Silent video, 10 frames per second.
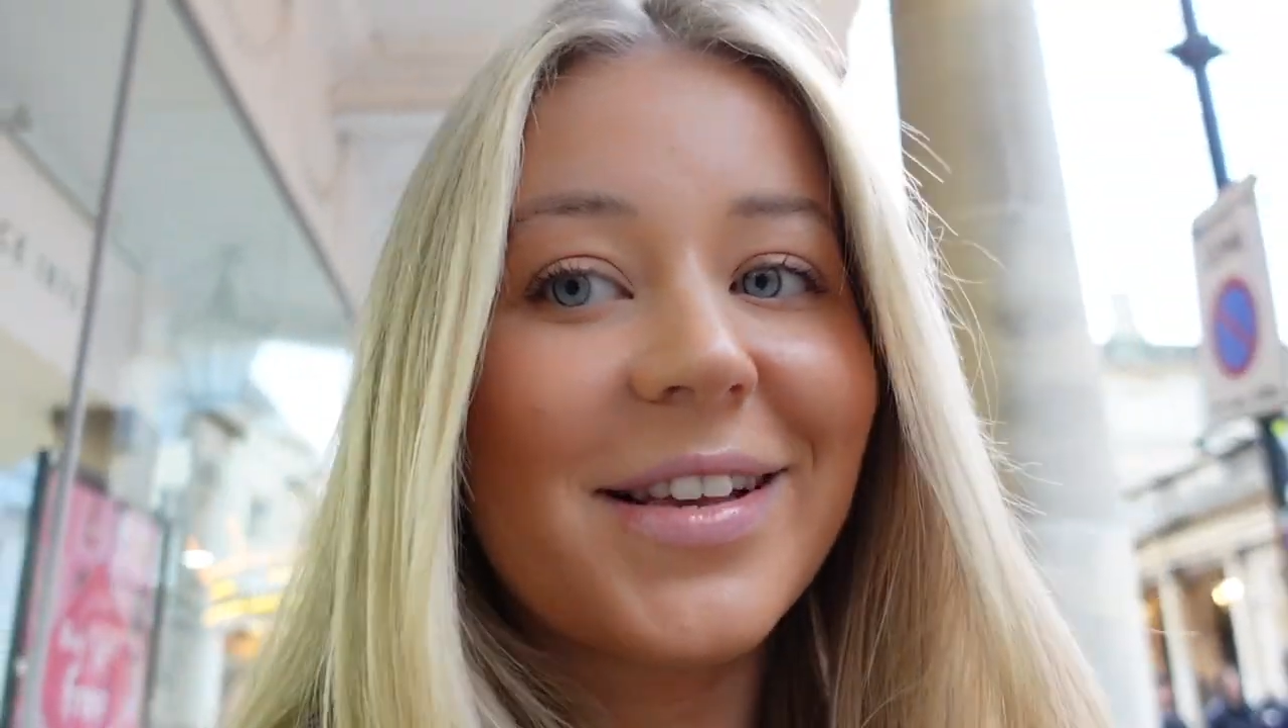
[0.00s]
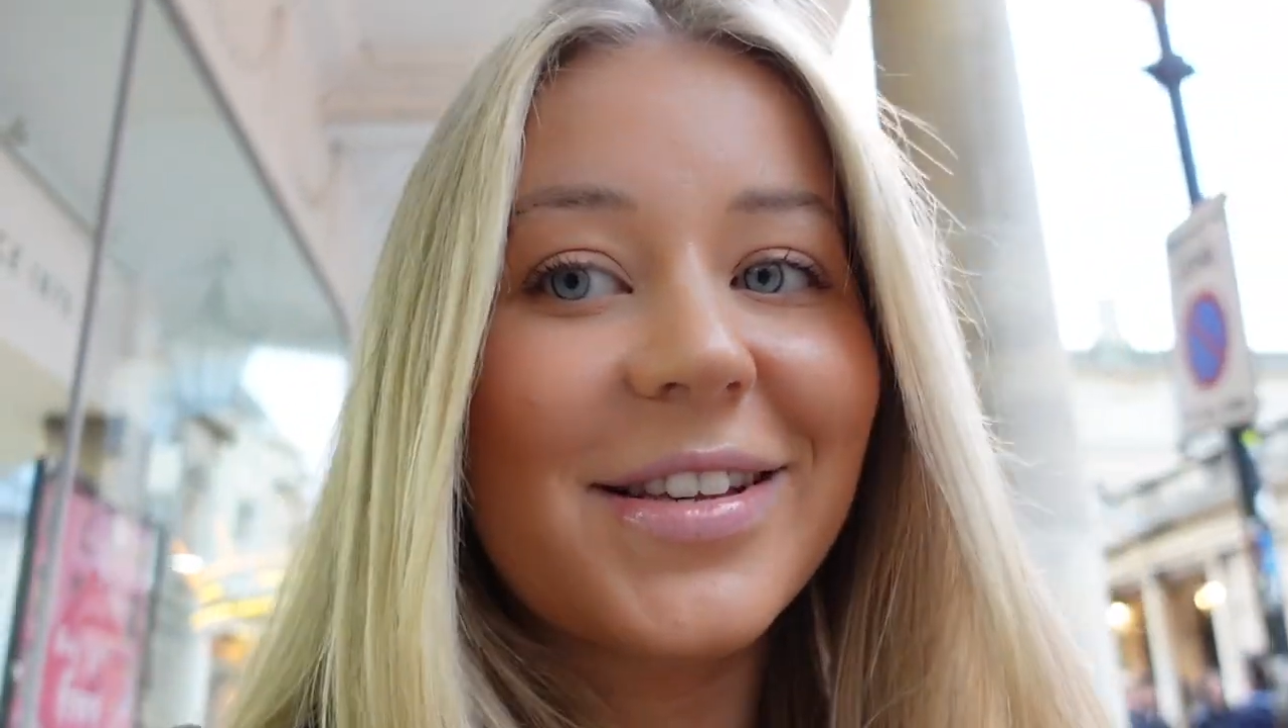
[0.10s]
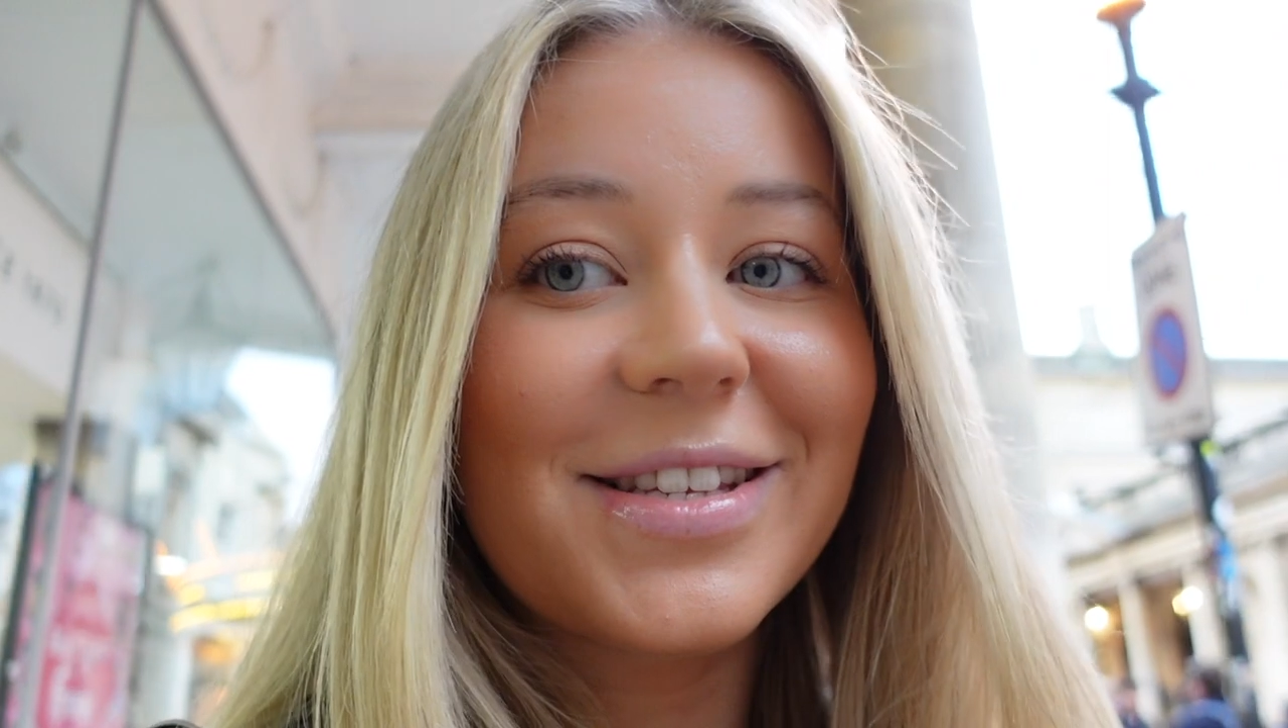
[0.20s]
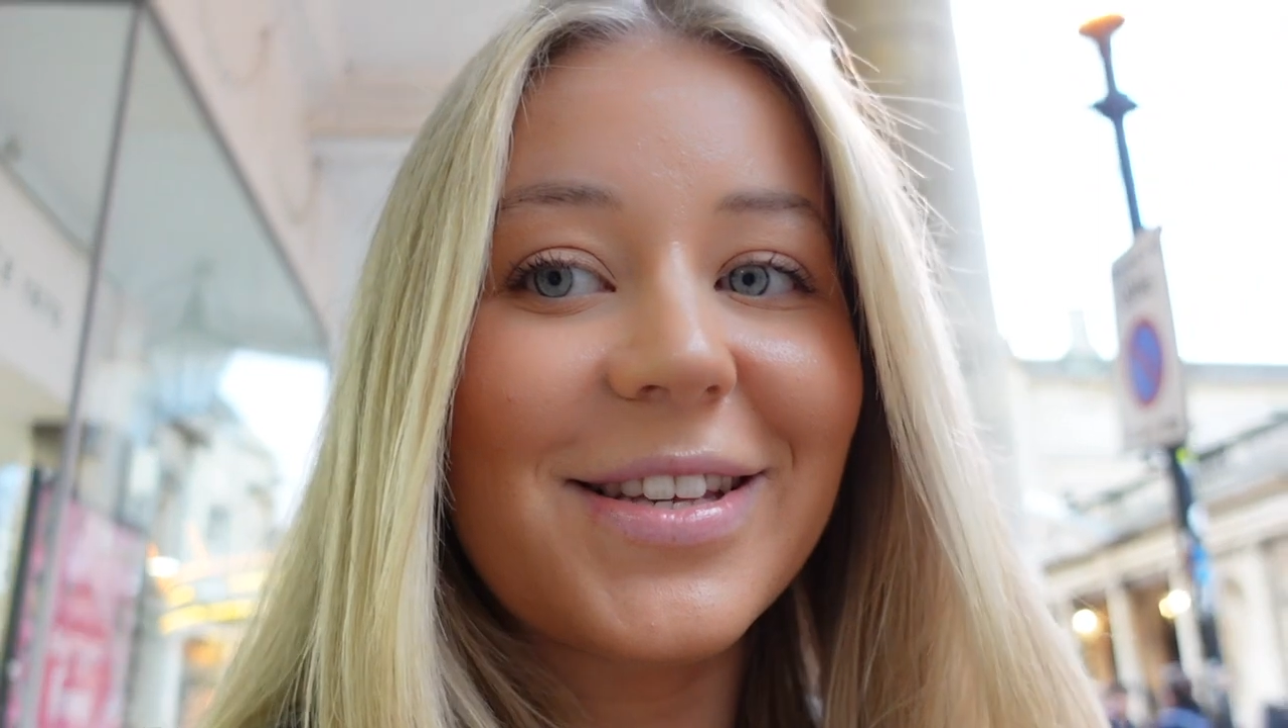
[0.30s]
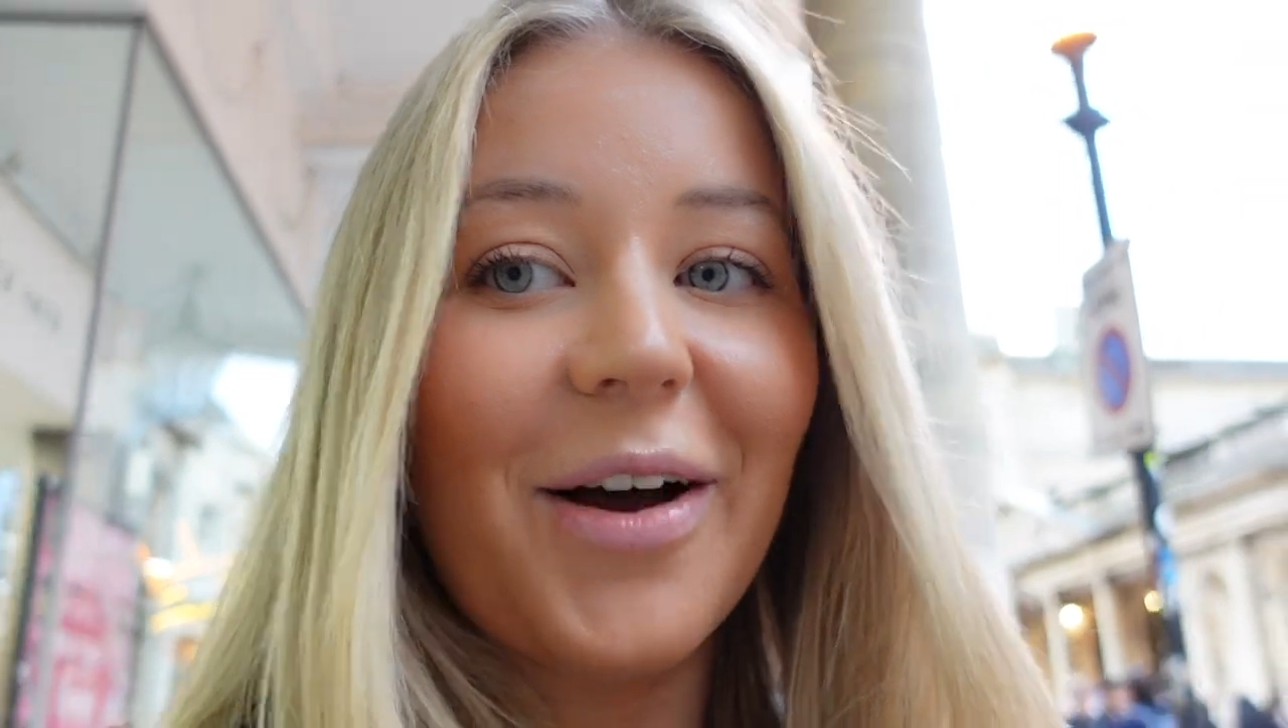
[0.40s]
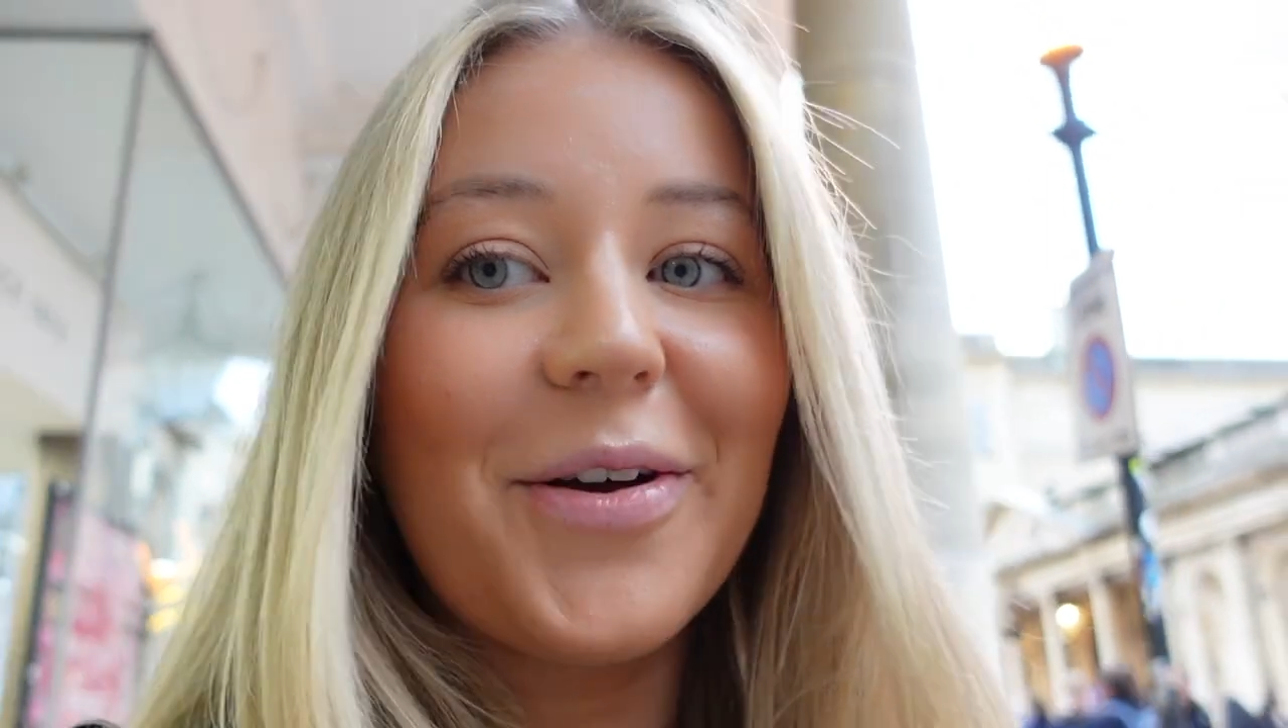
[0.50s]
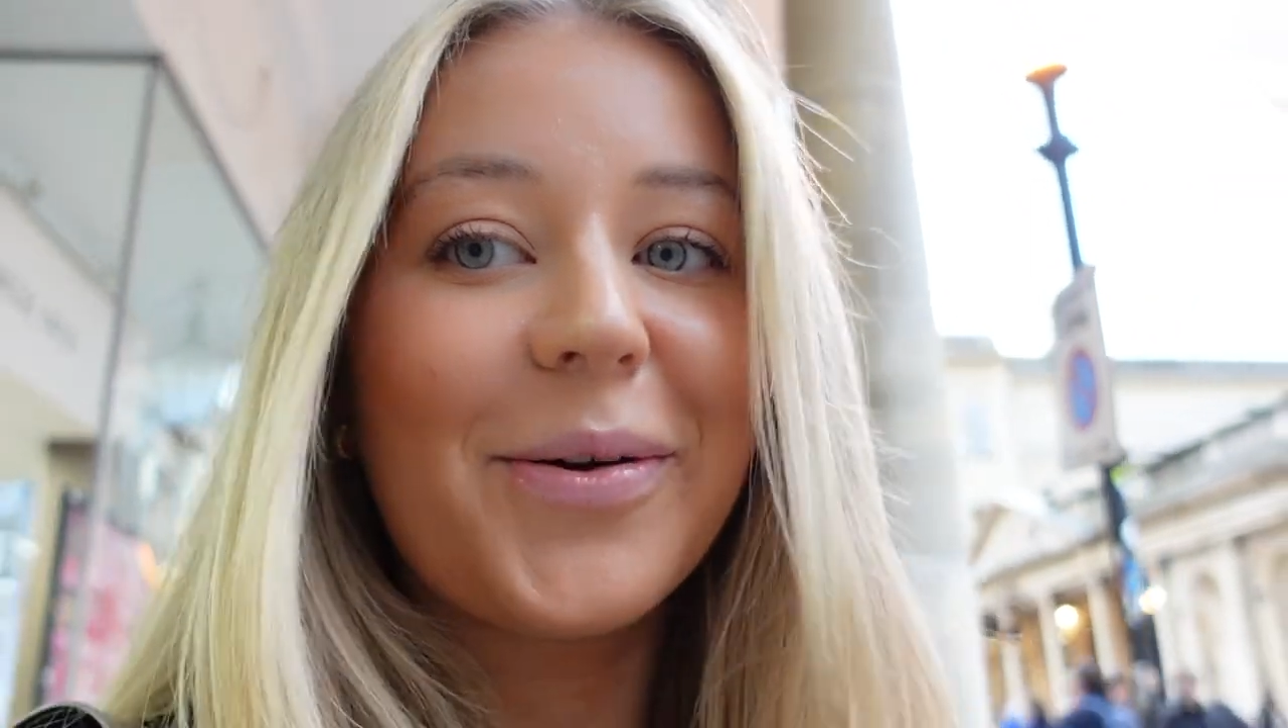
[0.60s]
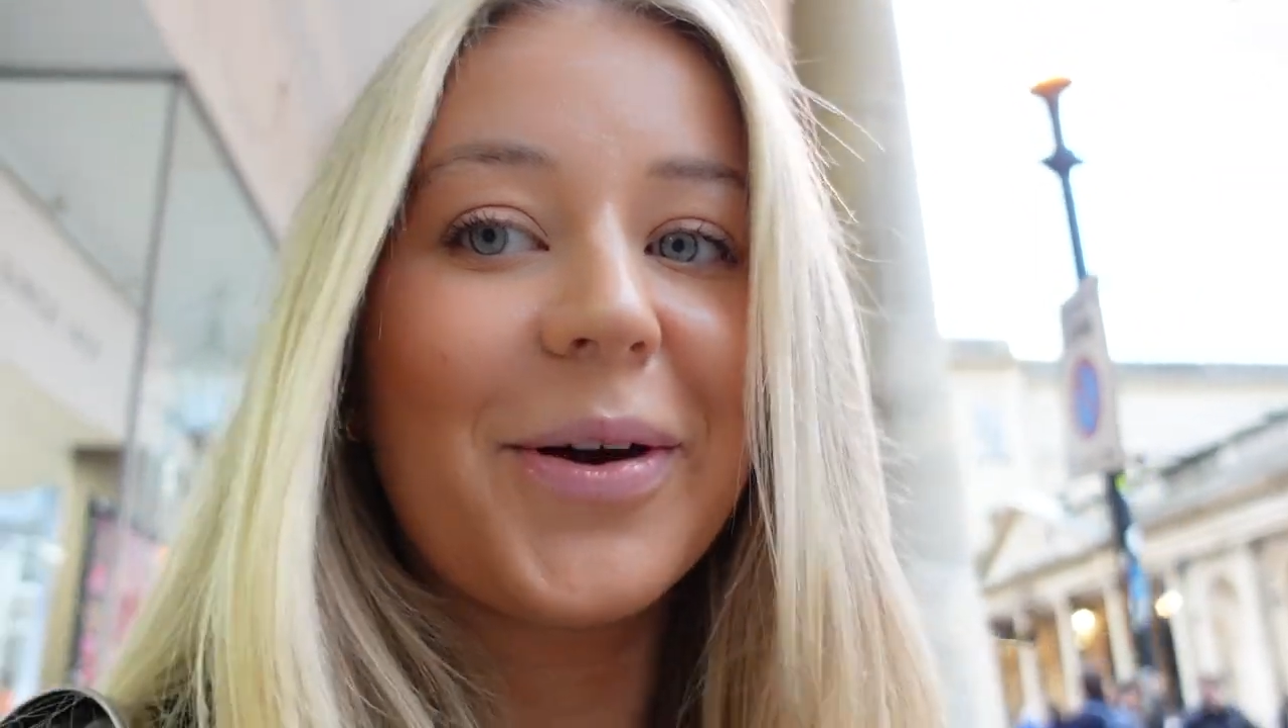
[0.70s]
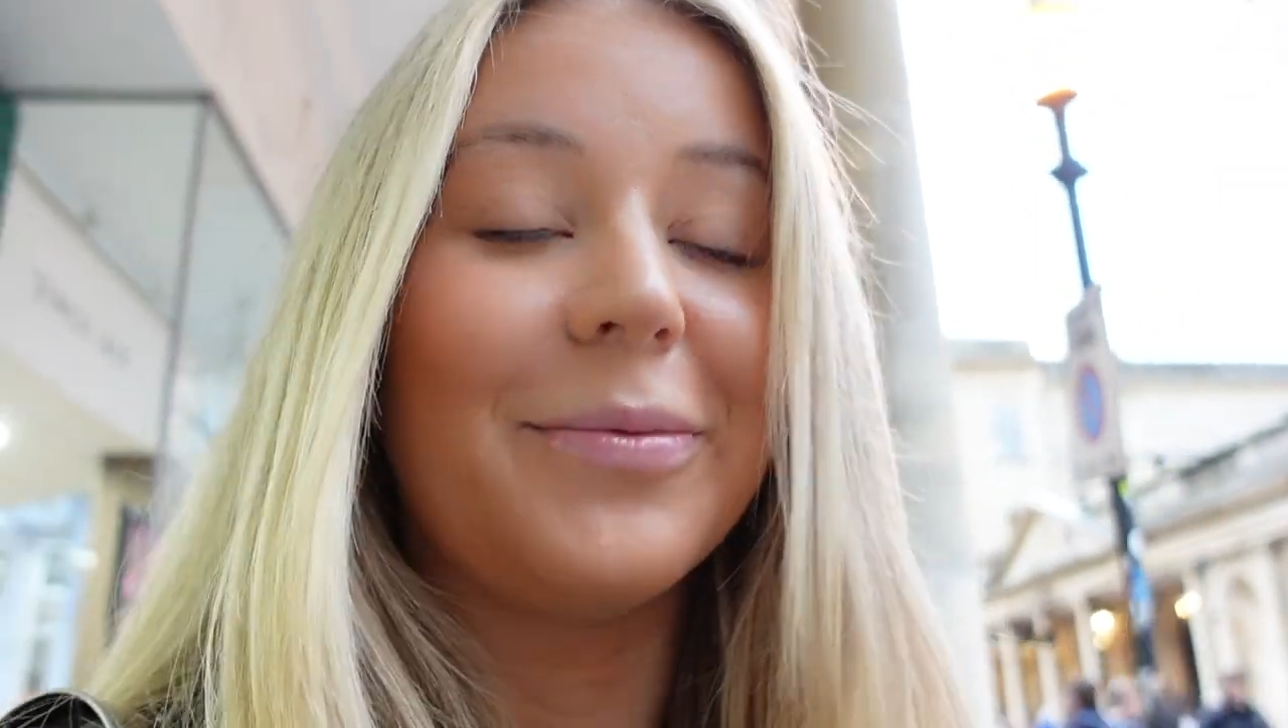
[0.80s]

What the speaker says: so good.